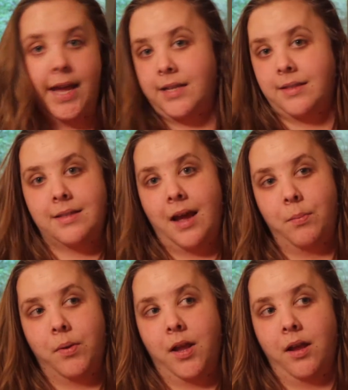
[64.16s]
cases
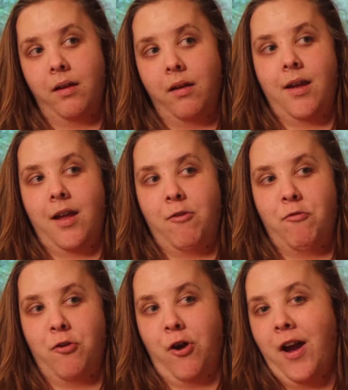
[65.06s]
happening in a
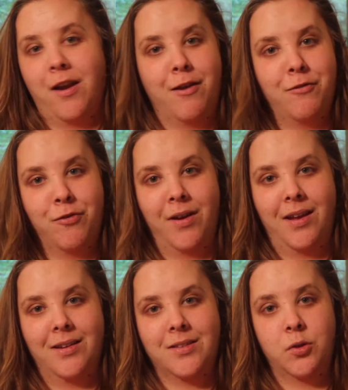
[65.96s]
variety of
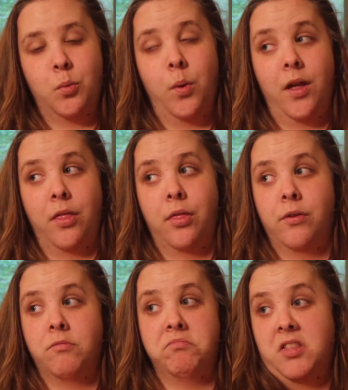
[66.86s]
ways with
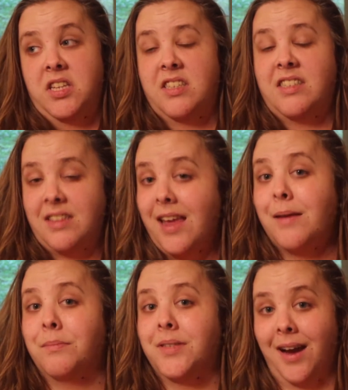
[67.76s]
the
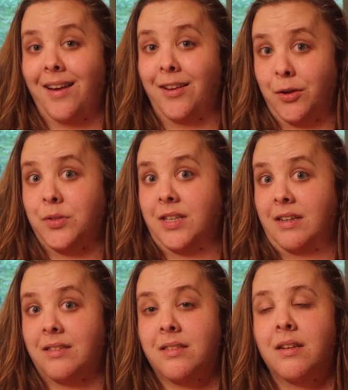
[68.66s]
same
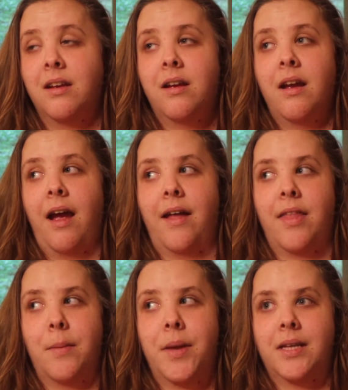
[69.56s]
diagnosis. And
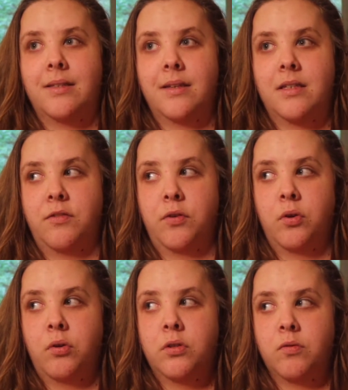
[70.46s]
that makes it
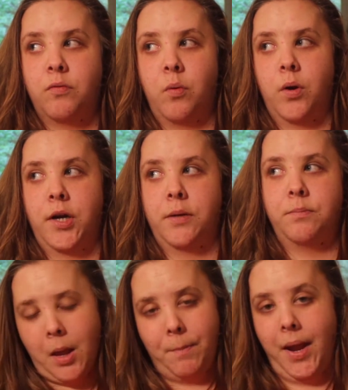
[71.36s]
difficult for
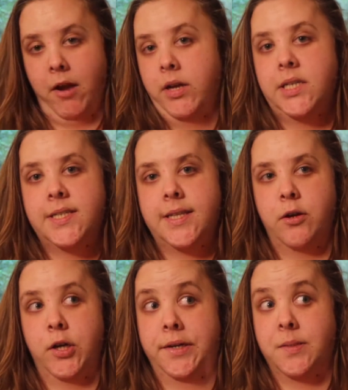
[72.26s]
parents
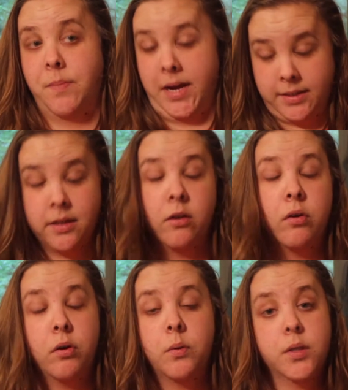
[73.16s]
that are expecting a
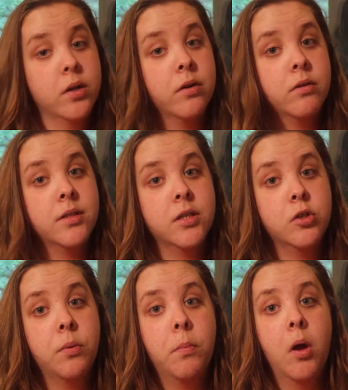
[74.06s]
girl with Turner
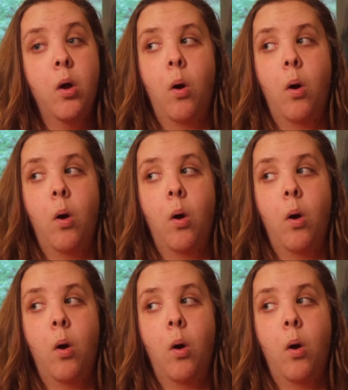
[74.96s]
syndrome,